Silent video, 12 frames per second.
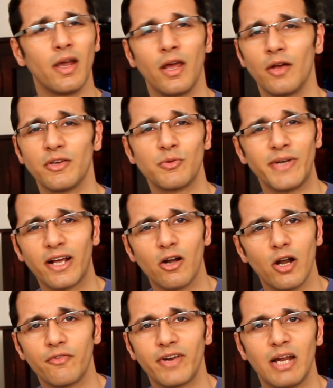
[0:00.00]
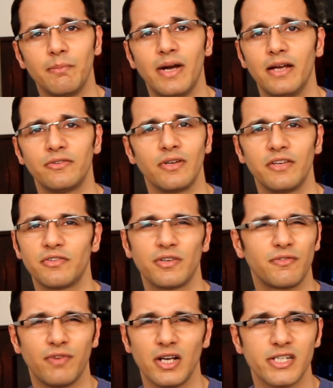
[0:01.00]
And this will take a lot of time, man, so let's
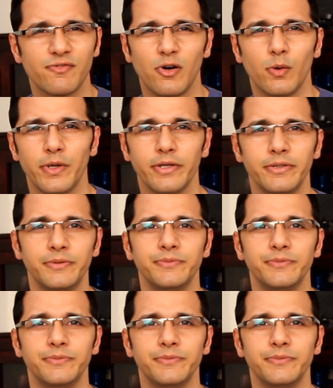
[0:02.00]
just fast forward.